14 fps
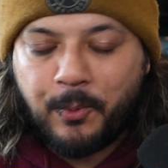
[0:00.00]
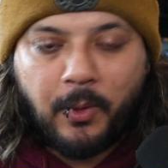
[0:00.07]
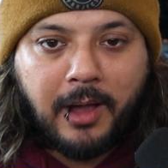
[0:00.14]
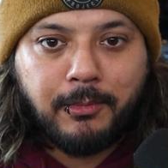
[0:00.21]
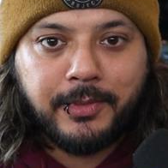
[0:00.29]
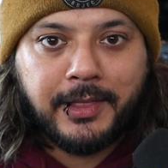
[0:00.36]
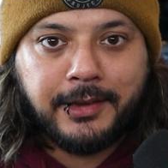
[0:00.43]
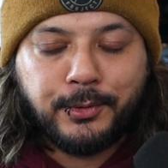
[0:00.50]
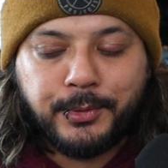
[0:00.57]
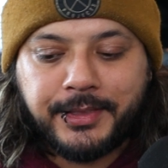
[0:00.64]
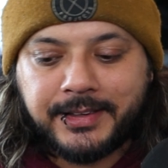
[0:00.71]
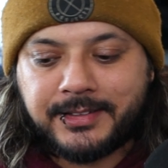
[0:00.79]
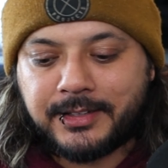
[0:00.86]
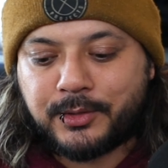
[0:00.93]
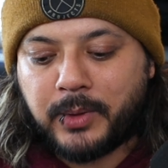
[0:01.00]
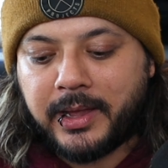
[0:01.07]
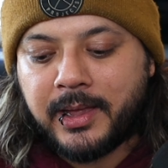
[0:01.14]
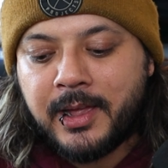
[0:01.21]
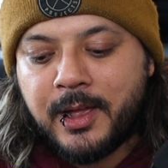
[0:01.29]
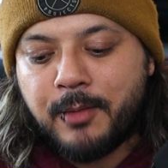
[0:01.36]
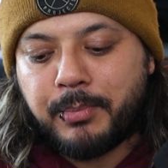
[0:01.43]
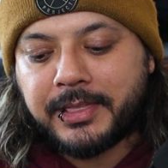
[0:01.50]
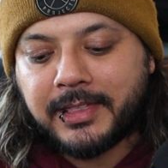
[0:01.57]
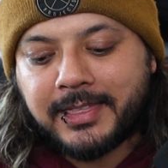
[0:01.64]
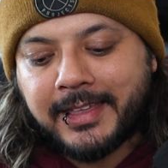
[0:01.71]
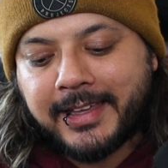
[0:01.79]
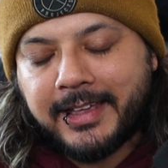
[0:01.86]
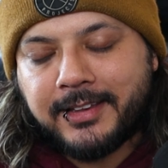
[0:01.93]
would they do things this way? But the
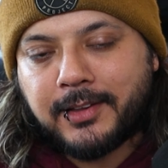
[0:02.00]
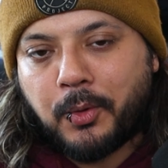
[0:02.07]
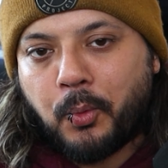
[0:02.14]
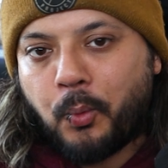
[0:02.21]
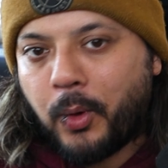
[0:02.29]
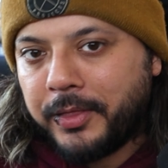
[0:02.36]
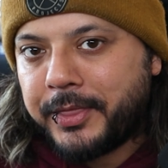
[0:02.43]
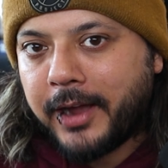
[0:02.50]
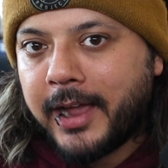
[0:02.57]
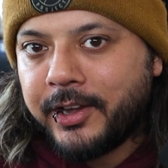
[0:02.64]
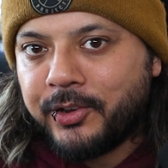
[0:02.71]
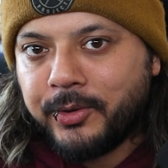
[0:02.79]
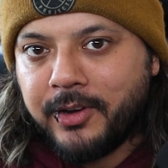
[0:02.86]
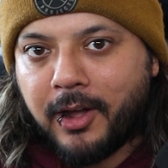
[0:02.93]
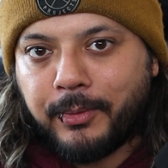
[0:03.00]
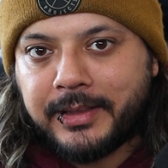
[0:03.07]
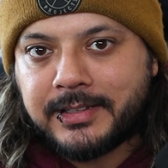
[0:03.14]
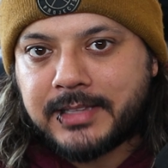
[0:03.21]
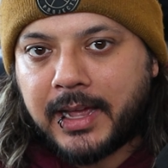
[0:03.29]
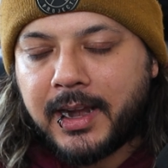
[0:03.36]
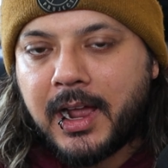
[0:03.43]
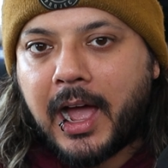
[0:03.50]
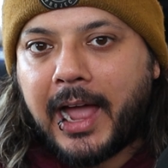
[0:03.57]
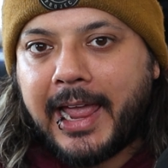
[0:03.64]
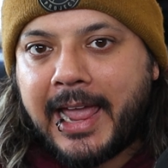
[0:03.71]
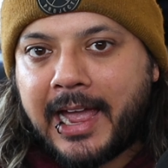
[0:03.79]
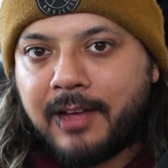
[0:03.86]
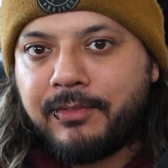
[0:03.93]
thing is, one thing I do know is that
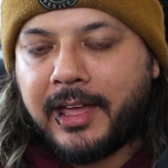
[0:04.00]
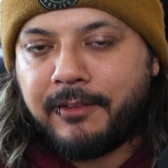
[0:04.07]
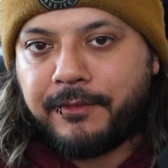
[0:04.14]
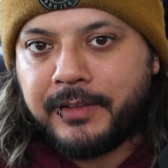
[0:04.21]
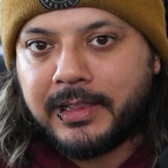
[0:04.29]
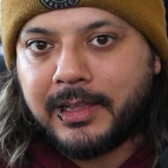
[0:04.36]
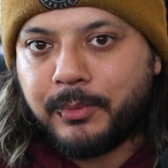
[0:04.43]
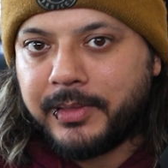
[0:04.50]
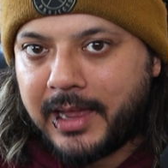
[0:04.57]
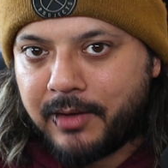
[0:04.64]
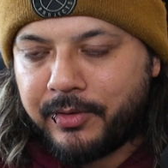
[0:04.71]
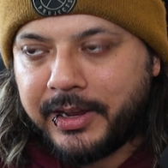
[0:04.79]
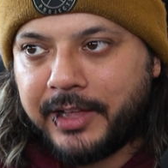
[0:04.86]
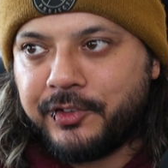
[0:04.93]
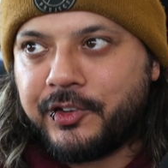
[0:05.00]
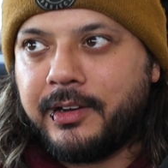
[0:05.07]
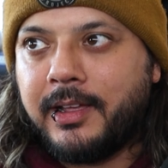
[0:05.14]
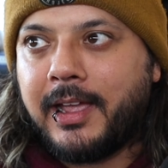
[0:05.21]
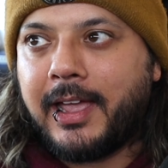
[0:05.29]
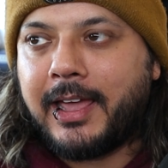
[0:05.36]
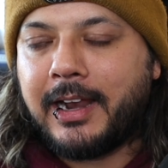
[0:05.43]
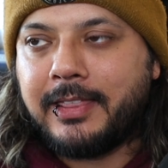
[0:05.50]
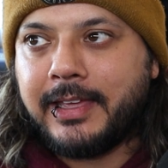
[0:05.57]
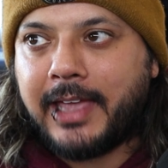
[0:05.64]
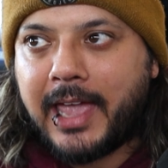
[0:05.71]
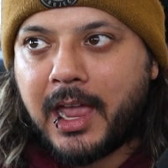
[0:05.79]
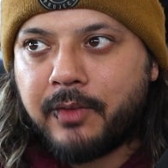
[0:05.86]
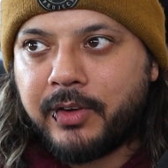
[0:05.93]
I have that feeling with every engine, and I
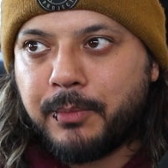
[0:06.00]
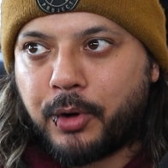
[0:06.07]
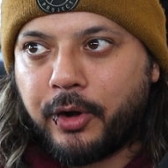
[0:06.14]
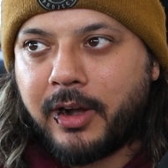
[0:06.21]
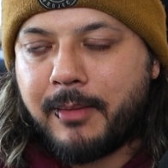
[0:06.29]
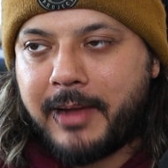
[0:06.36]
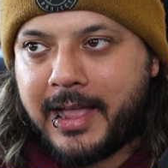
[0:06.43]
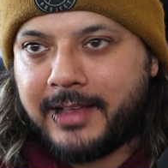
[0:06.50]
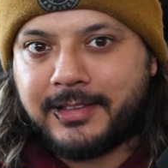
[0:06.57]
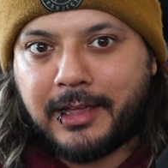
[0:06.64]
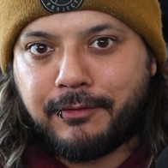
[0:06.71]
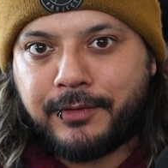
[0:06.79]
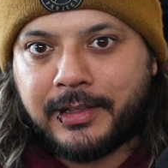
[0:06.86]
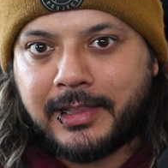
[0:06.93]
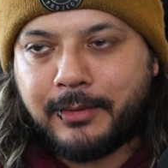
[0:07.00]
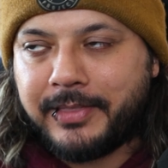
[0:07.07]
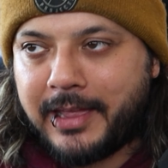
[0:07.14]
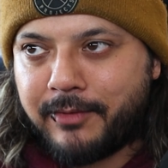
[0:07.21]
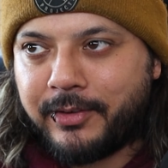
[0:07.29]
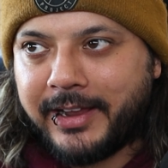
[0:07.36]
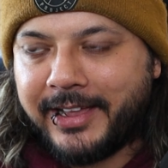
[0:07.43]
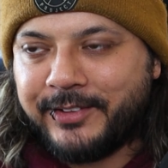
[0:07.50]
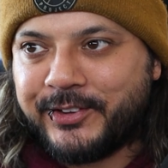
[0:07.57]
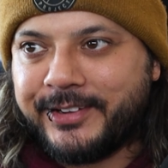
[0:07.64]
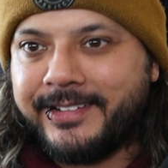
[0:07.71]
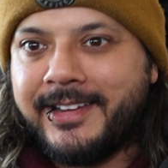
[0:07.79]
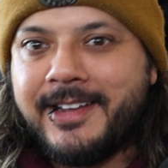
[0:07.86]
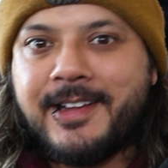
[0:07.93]
think every programmer has that feeling with every
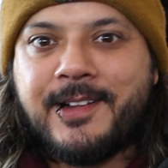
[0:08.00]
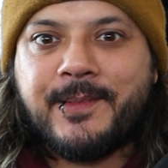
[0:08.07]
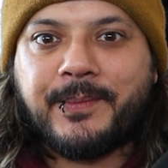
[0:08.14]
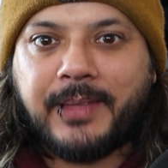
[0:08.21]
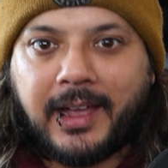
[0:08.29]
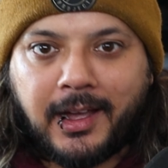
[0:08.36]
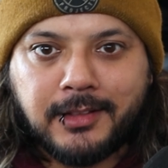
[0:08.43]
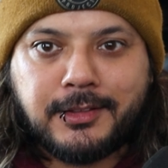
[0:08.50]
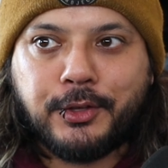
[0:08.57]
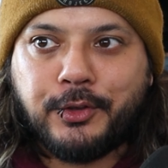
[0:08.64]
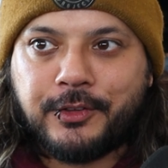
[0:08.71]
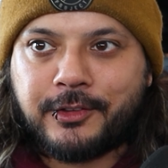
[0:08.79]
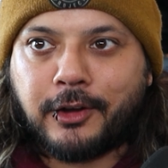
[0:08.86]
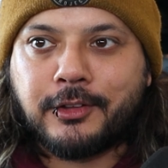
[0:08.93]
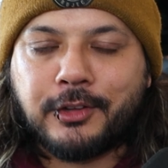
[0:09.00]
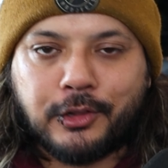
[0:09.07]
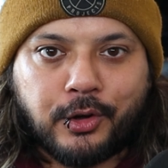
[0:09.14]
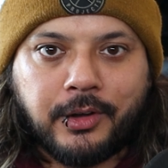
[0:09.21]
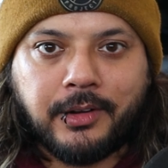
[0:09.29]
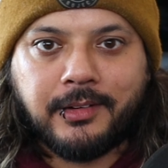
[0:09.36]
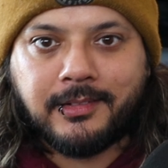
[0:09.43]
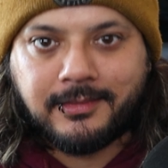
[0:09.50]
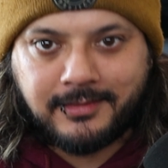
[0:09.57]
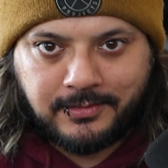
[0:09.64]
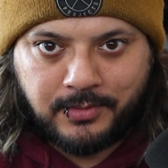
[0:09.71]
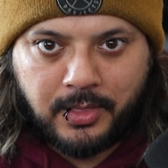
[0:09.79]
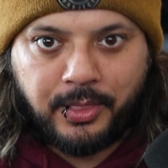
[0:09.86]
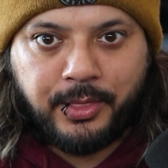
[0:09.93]
engine. until you start to learn
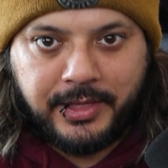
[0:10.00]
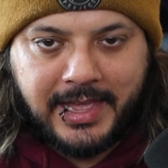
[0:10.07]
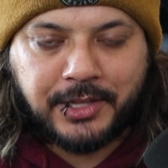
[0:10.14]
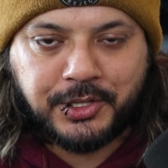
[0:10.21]
the